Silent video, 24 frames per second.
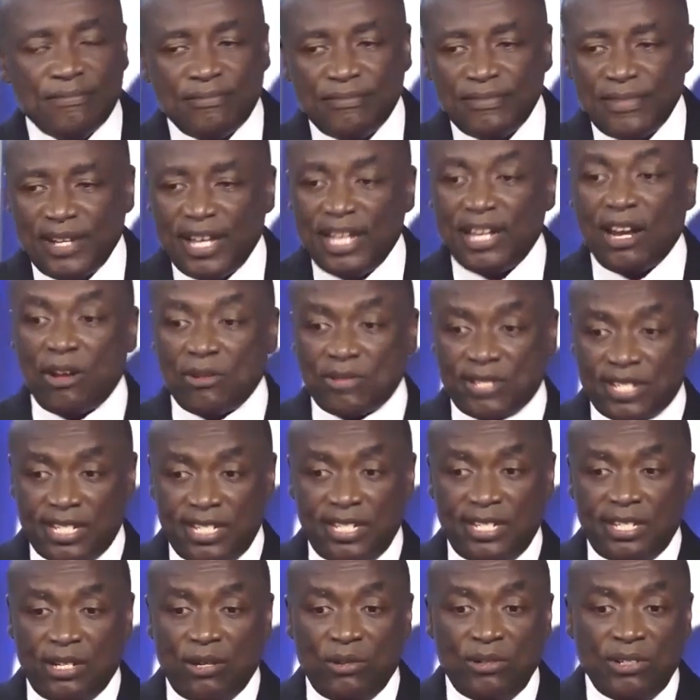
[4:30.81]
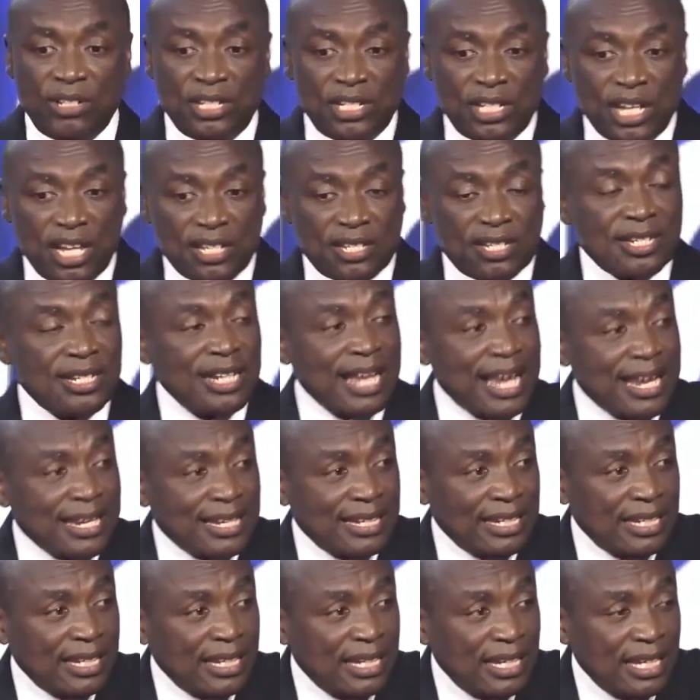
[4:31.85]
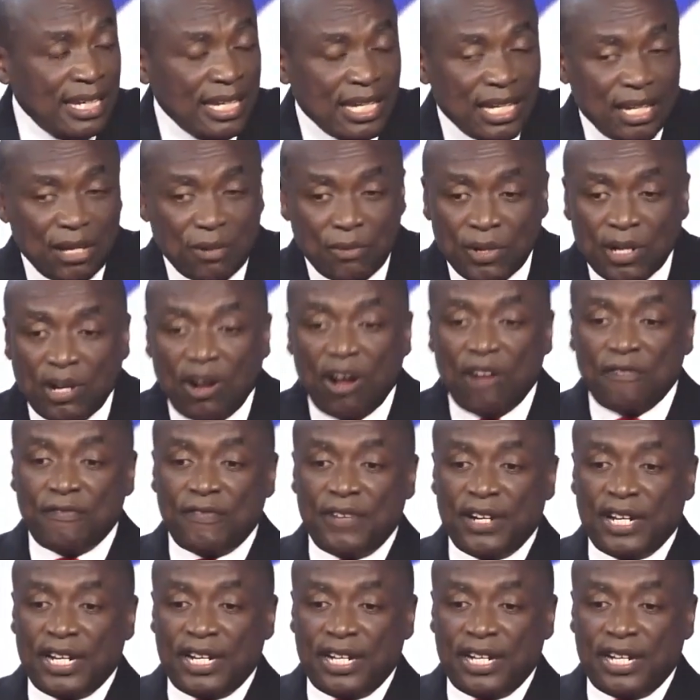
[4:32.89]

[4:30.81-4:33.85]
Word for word: And our cedi only just slightly recovering